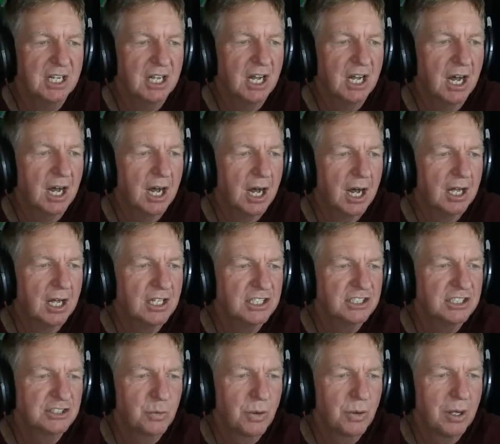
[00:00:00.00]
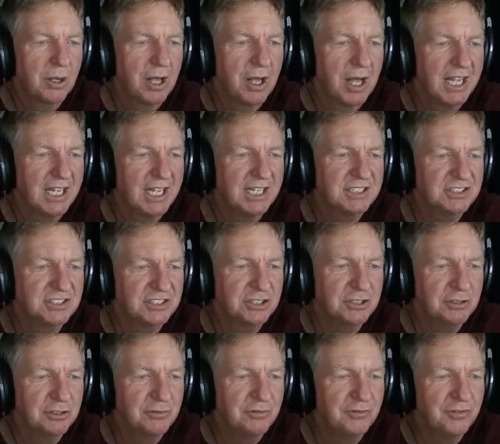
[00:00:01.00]
Uh, swell heights,
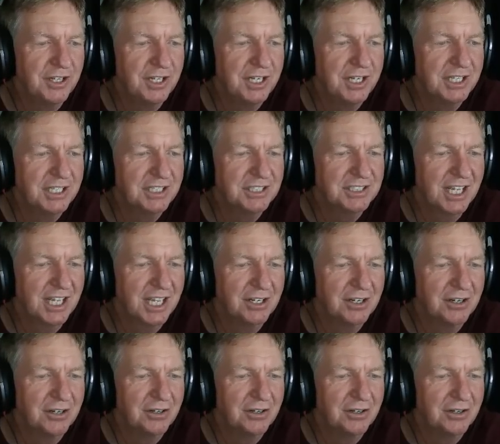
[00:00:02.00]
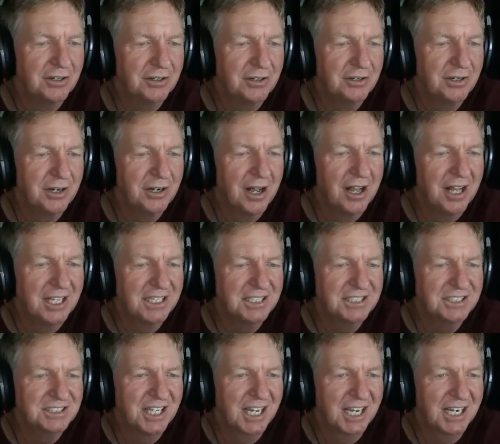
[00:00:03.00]
two feet at 10 to 9
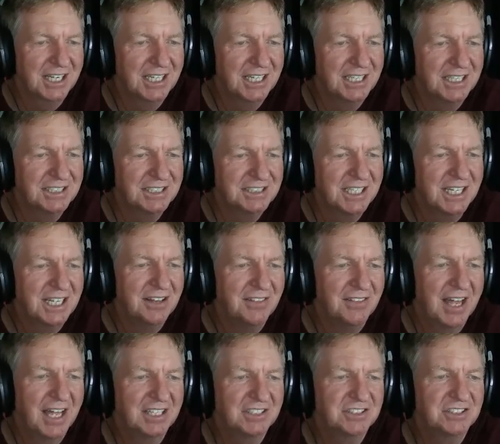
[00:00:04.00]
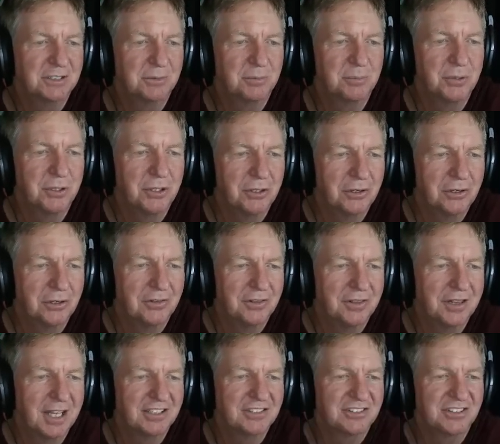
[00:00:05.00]
seconds. That's the pier,
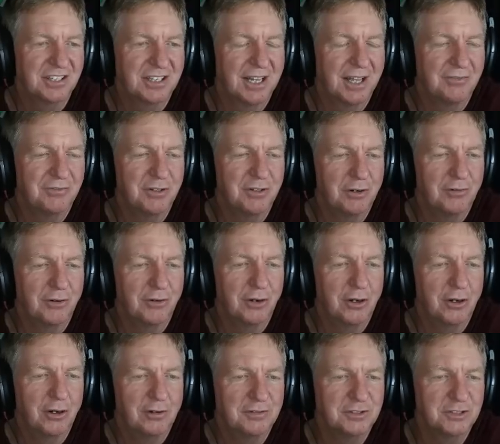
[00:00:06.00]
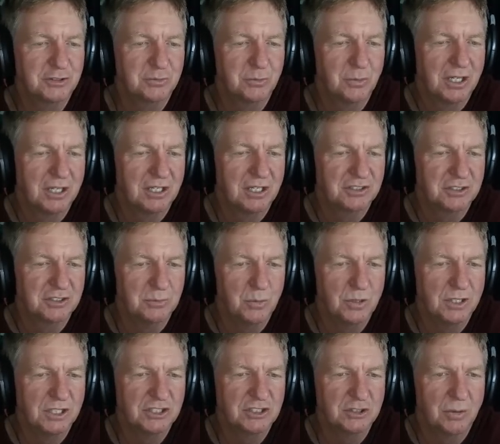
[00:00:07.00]
that's the leftover Jova swell, some
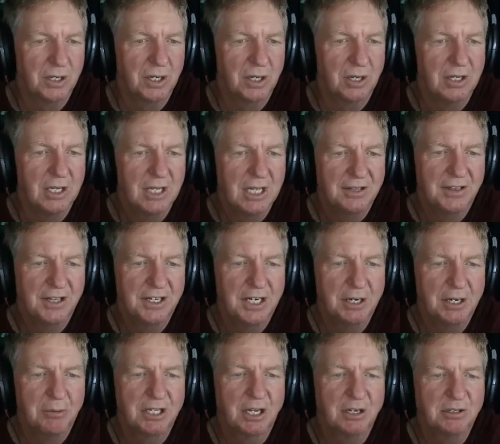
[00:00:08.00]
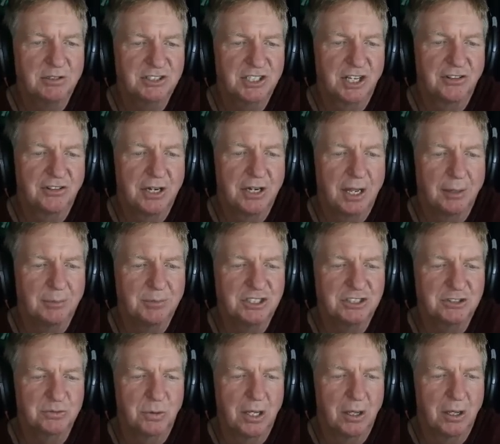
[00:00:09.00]
wind swell. Then here we go. Southern Hemi
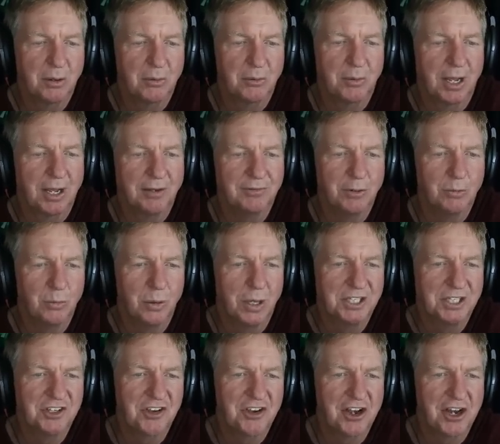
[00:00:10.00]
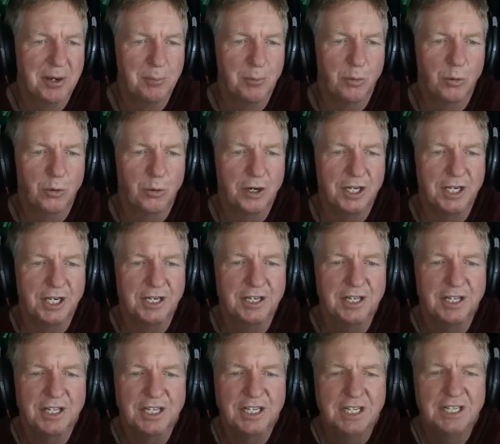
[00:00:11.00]
swell arriving Wednesday morning
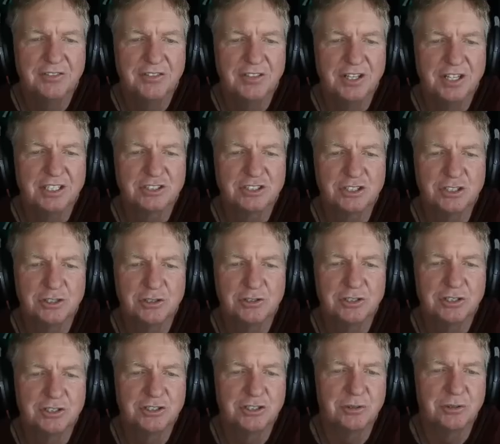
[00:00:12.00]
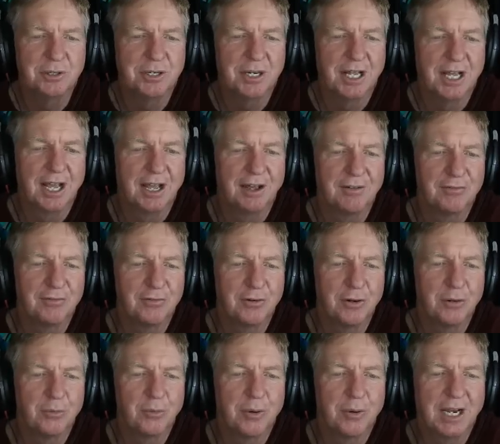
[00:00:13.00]
in the 2 to 2.5
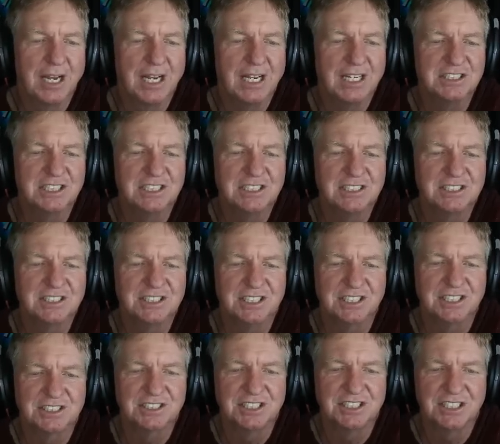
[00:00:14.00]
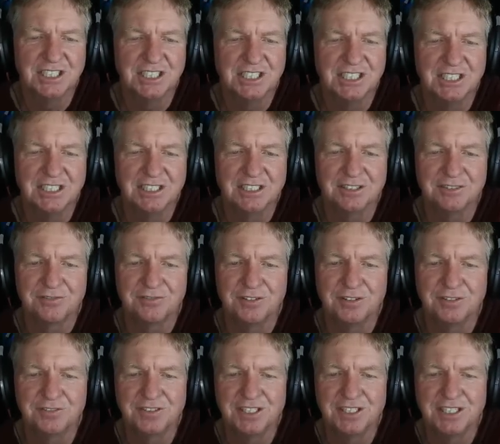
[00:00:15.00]
foot range at 16 to
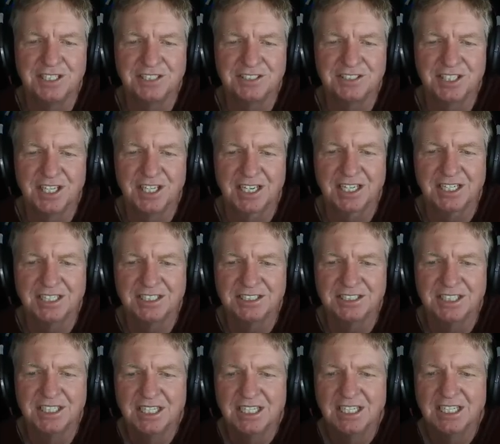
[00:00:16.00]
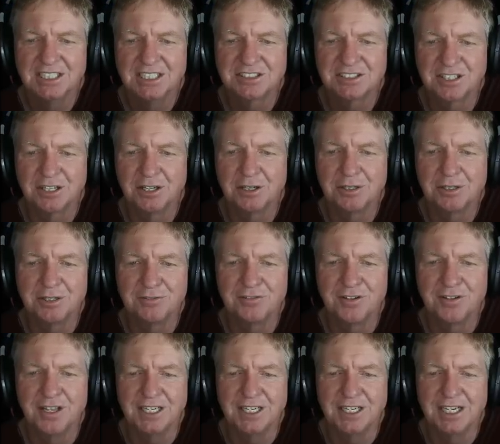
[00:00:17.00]
15 seconds and slowly
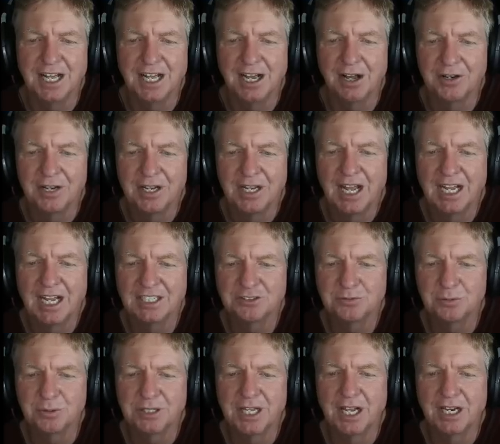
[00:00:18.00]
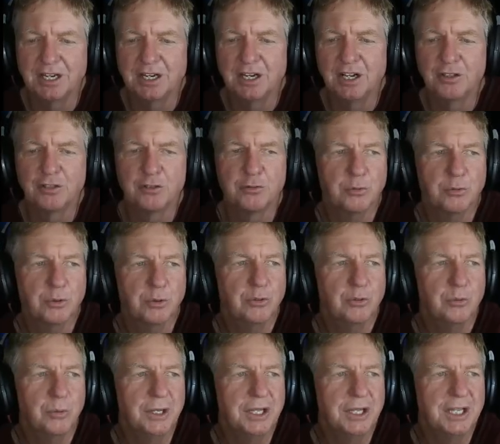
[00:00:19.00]
fading out as we get through
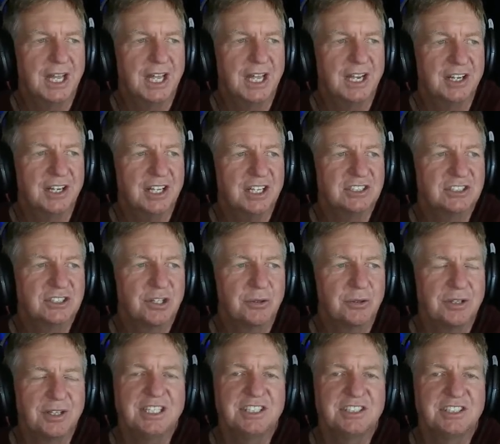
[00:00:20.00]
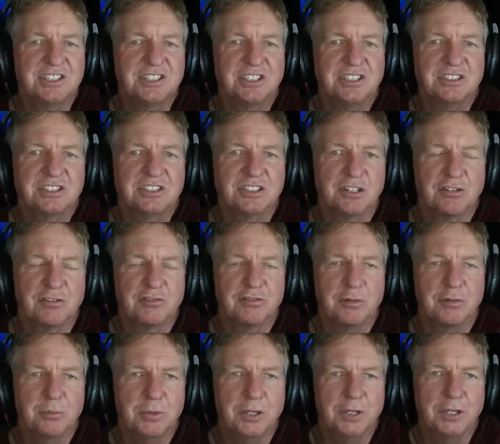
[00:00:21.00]
the weekend. So at least surf
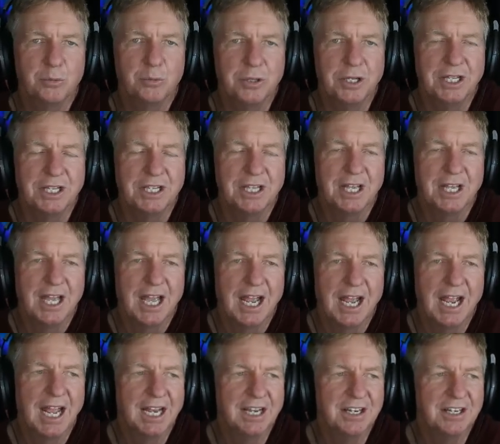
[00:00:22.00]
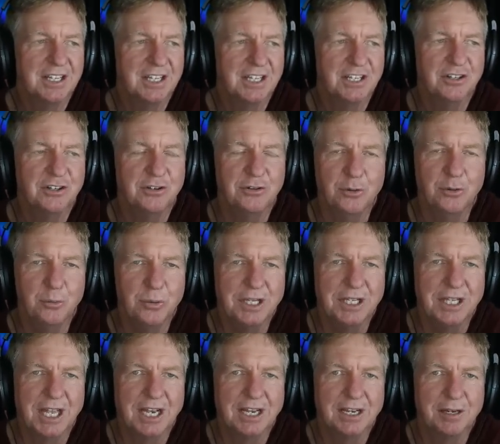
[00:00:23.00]
midweek and into the
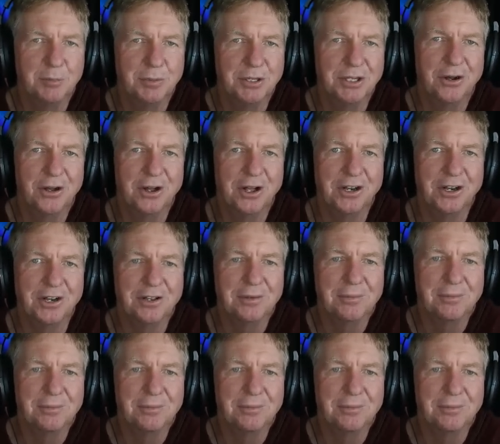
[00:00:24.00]
weekend beyond.